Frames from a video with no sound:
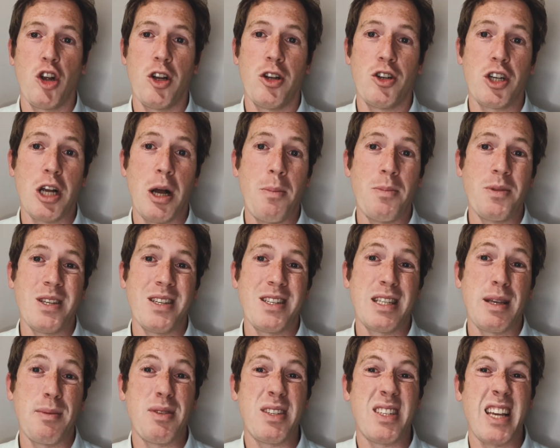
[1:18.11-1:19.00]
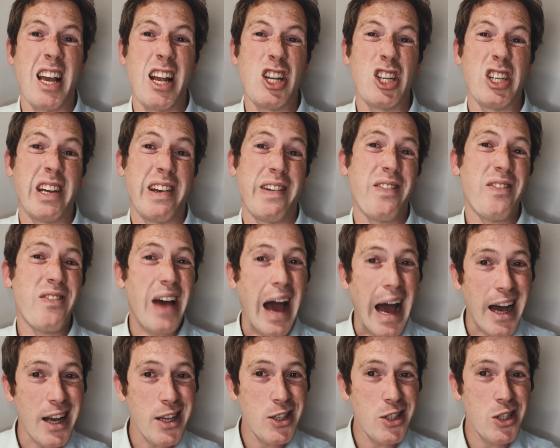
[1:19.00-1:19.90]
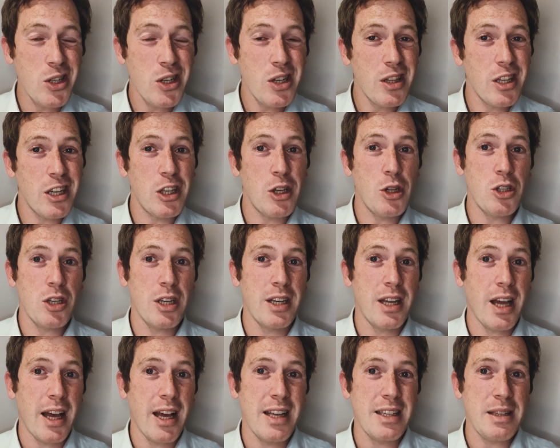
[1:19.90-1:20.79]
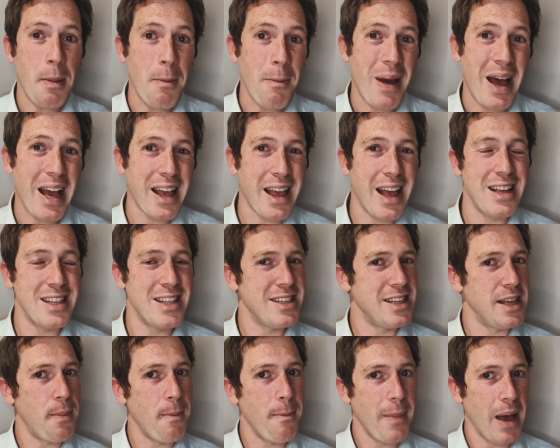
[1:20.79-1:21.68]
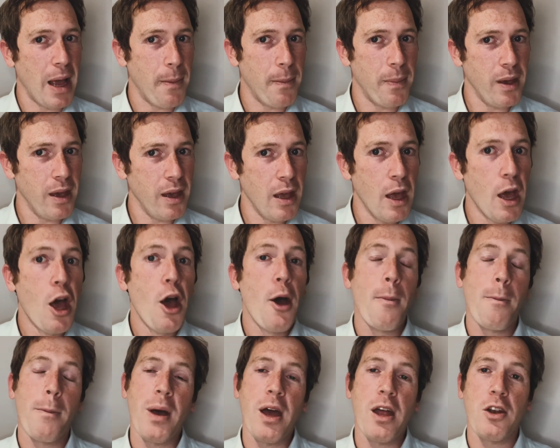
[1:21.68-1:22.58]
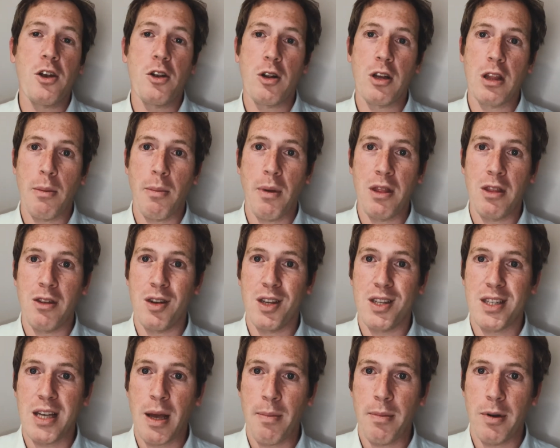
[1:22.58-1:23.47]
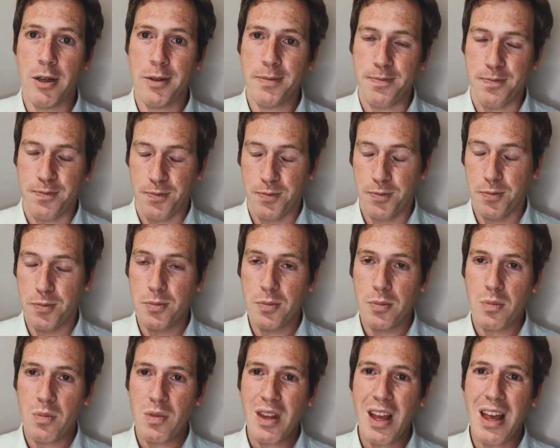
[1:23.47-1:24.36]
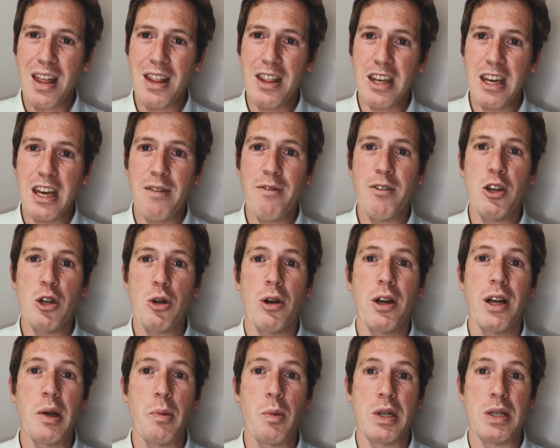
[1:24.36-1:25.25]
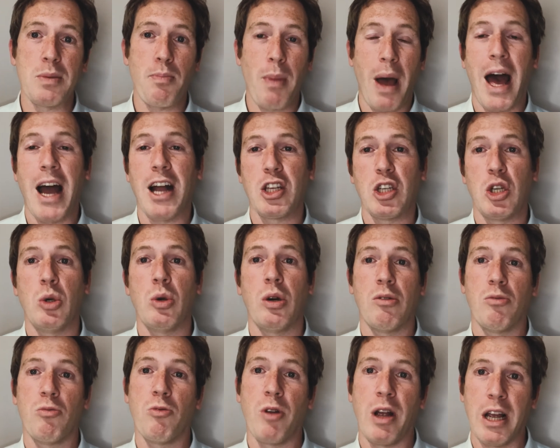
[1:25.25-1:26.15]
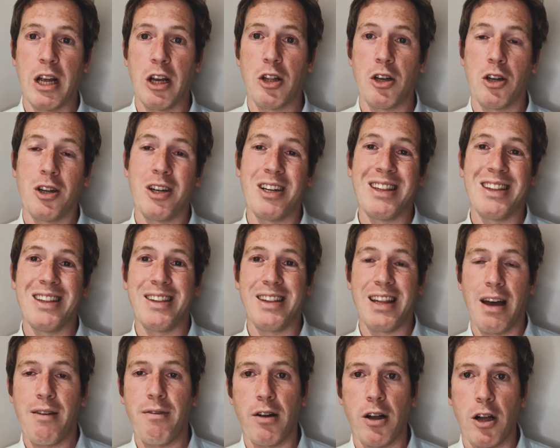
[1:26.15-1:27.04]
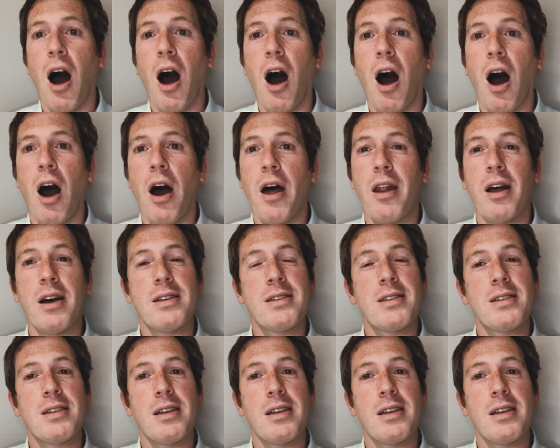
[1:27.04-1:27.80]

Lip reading: jumps substantially faster than it usually does. My guess is it might be, but during the month of December, the inventory was back to a regular level. On a